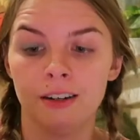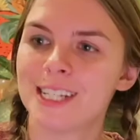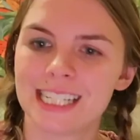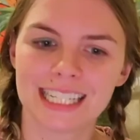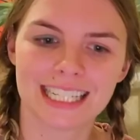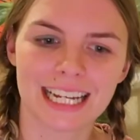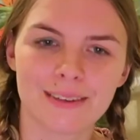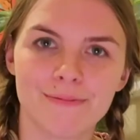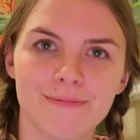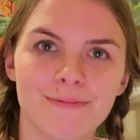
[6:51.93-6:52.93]
It's just like
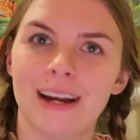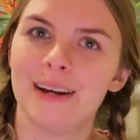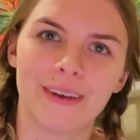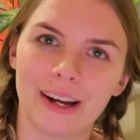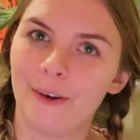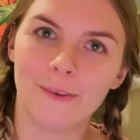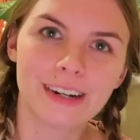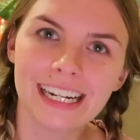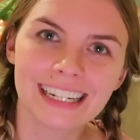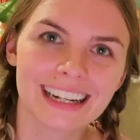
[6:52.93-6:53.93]
made my whole
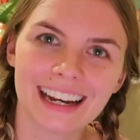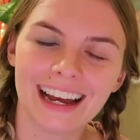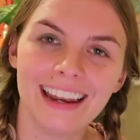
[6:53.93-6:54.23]
week.